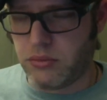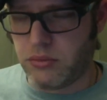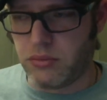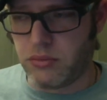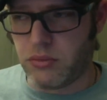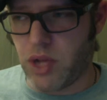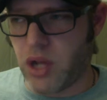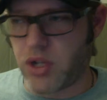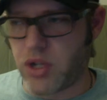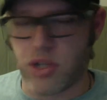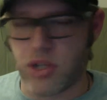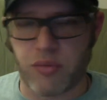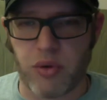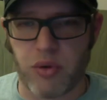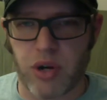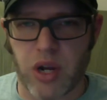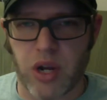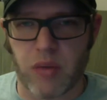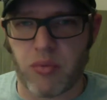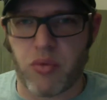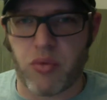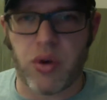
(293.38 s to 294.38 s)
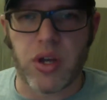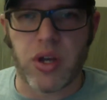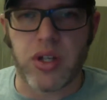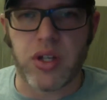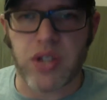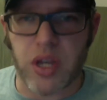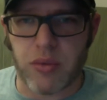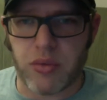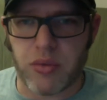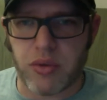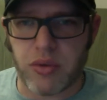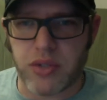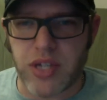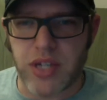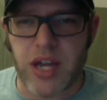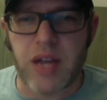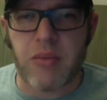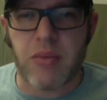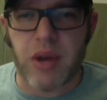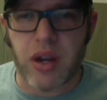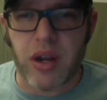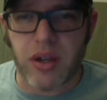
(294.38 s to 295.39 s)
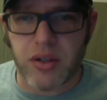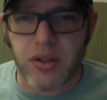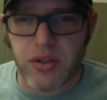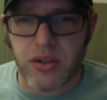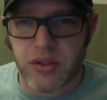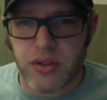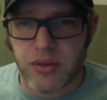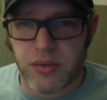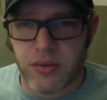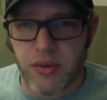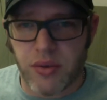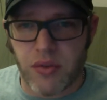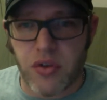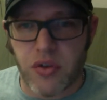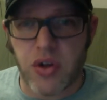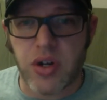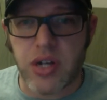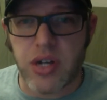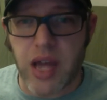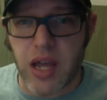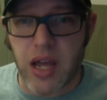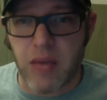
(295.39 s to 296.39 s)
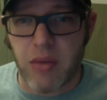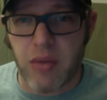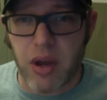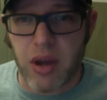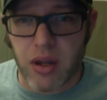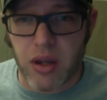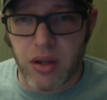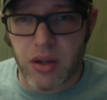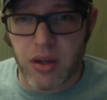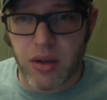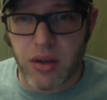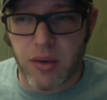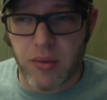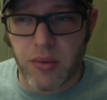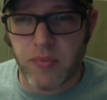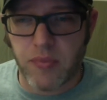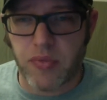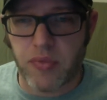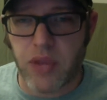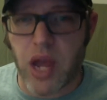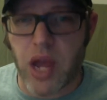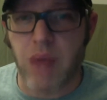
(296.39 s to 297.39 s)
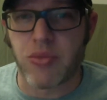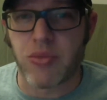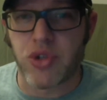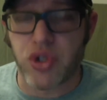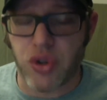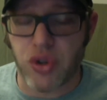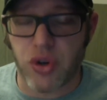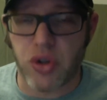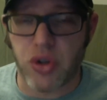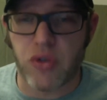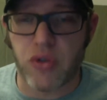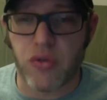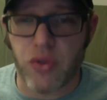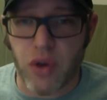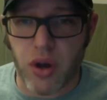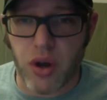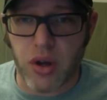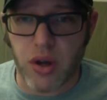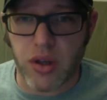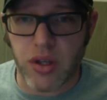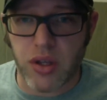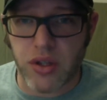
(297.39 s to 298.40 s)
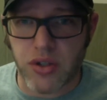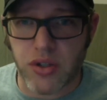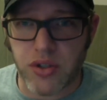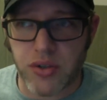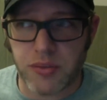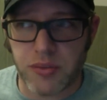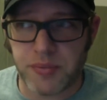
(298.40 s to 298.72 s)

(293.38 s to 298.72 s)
I'll just bring up one example. Diabetics. If you're a diabetic, I'm sure you've thought of this.